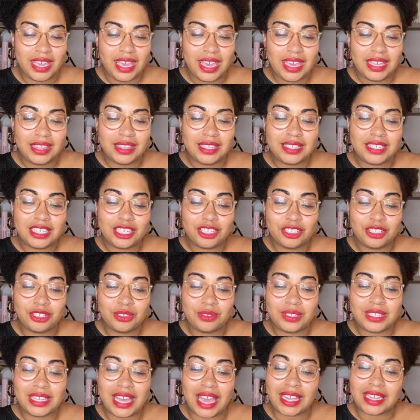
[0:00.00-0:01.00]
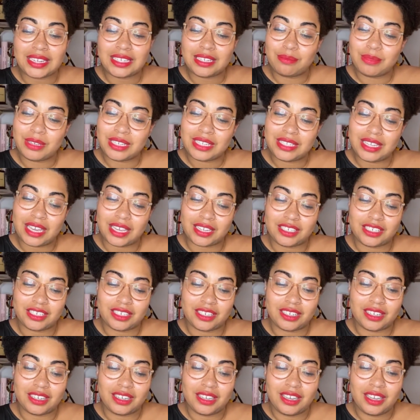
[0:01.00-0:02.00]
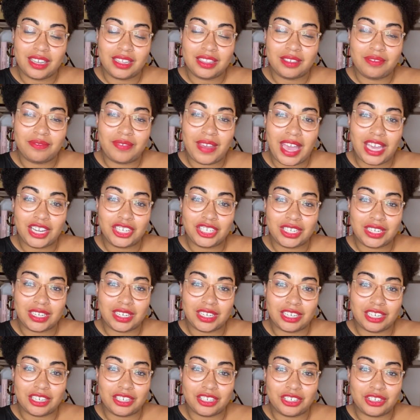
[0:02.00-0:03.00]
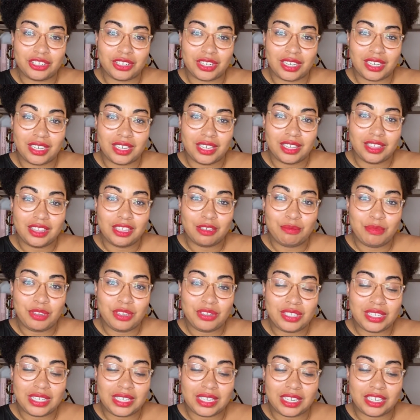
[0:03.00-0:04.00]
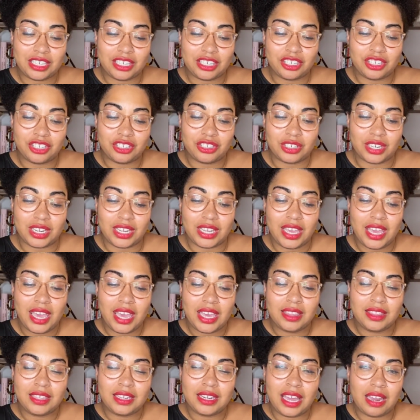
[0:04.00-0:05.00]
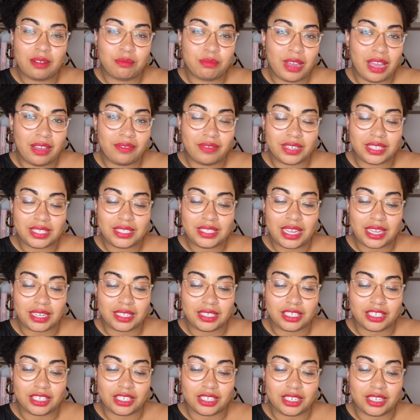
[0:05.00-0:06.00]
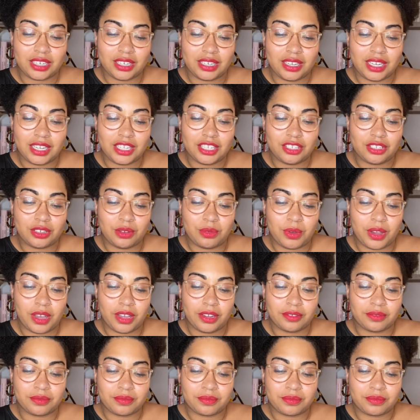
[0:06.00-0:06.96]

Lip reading: This includes the academic sector, the fashion industry, the music industry, the nonprofit sector, and so on.